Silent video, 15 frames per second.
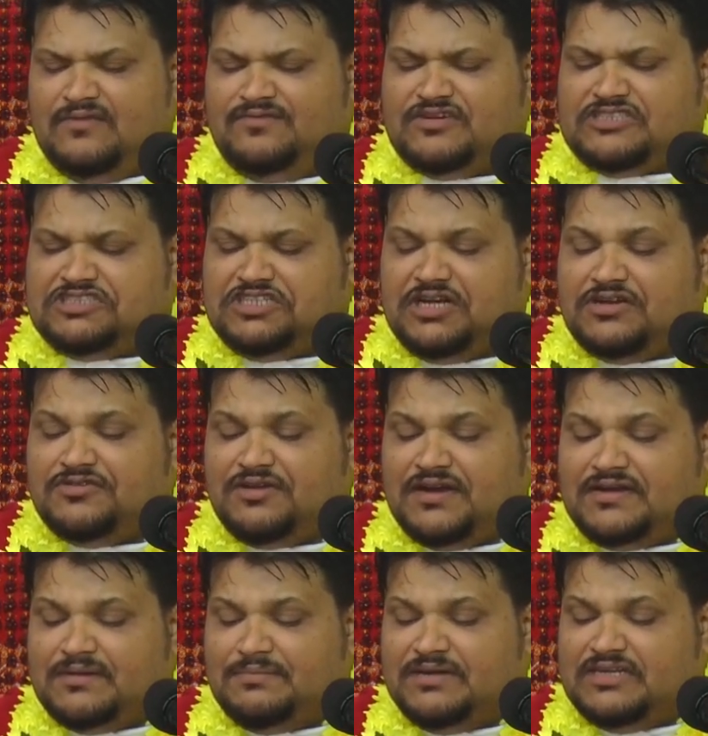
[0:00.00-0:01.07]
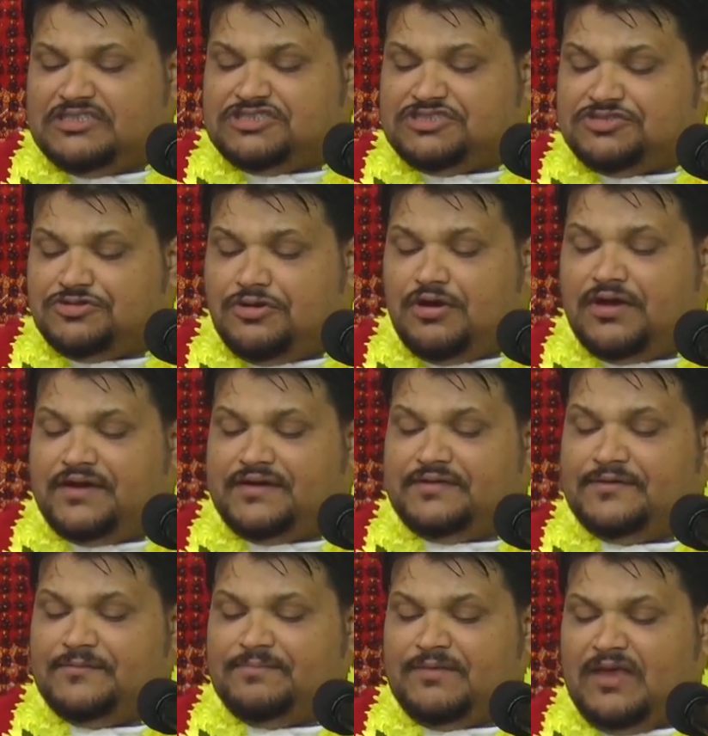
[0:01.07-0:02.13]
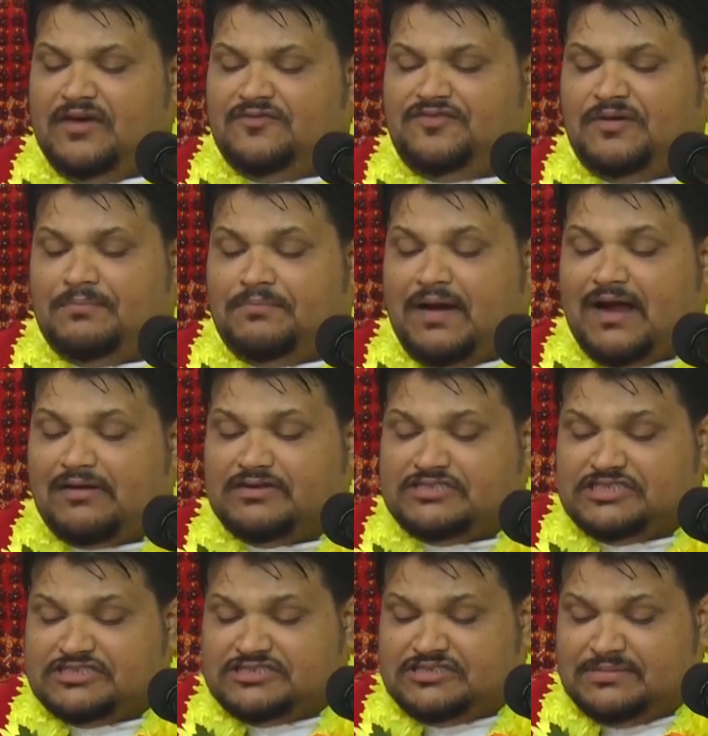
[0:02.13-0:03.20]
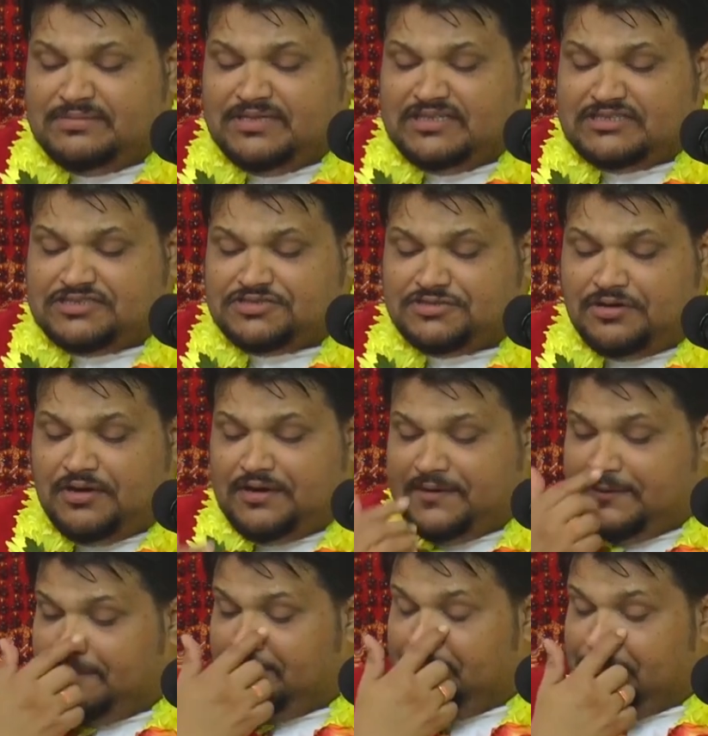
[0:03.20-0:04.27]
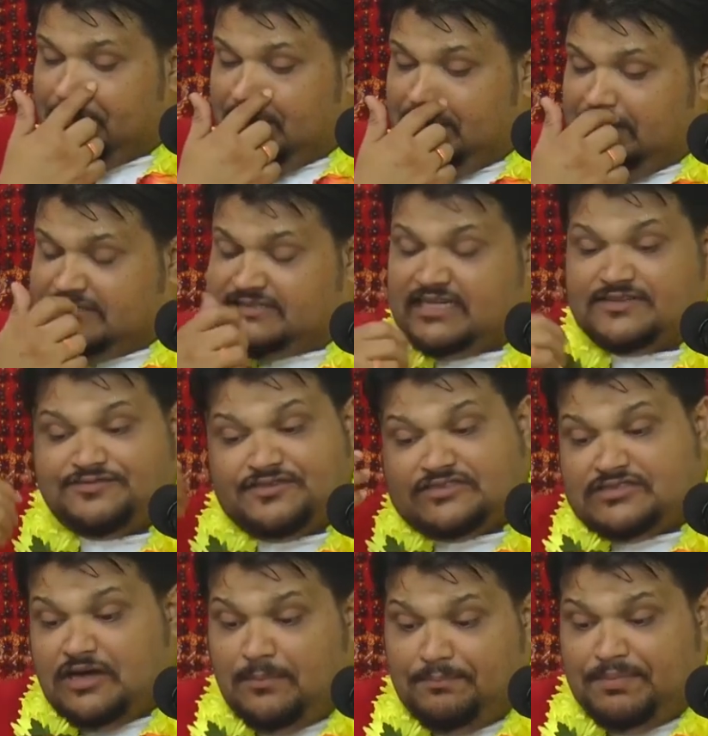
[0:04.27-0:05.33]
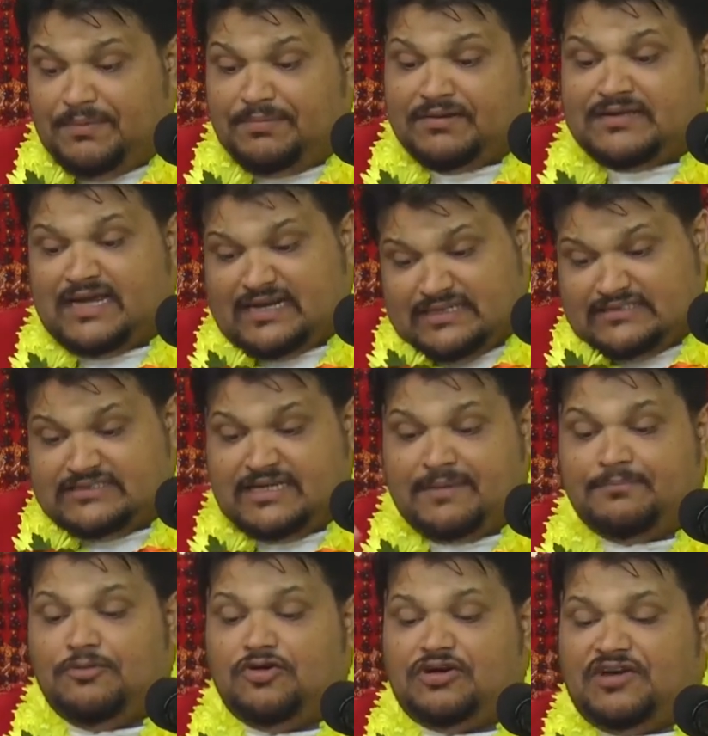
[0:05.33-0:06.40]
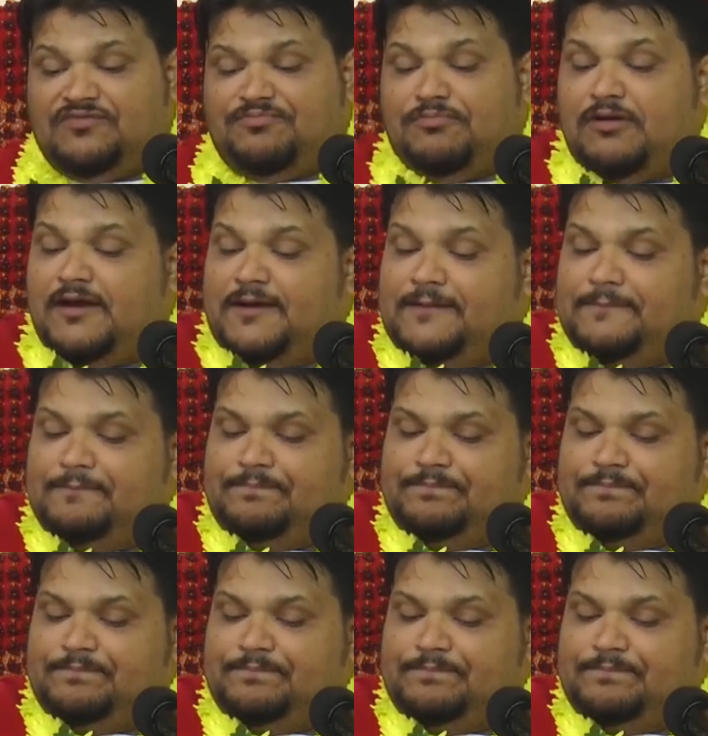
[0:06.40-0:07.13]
for children to be destroyed, for marriages to be destroyed, he says, for some people, that is their mode of prayer.